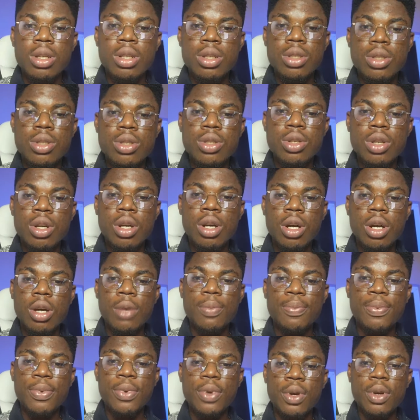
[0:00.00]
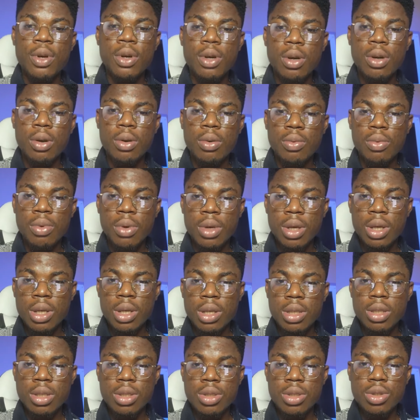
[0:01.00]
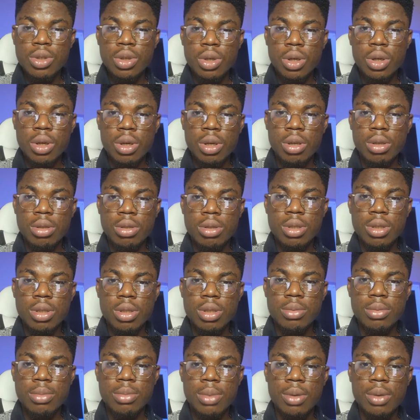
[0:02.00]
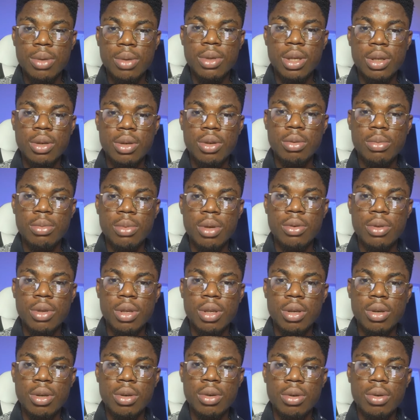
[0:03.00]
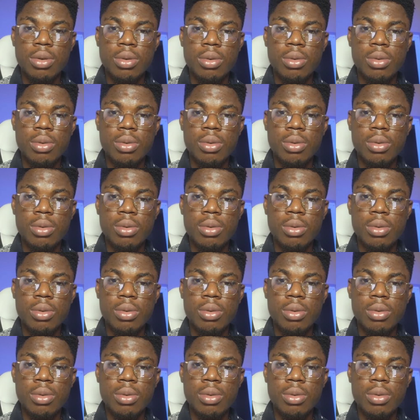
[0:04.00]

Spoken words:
Drop your questions. Make we go, make we go.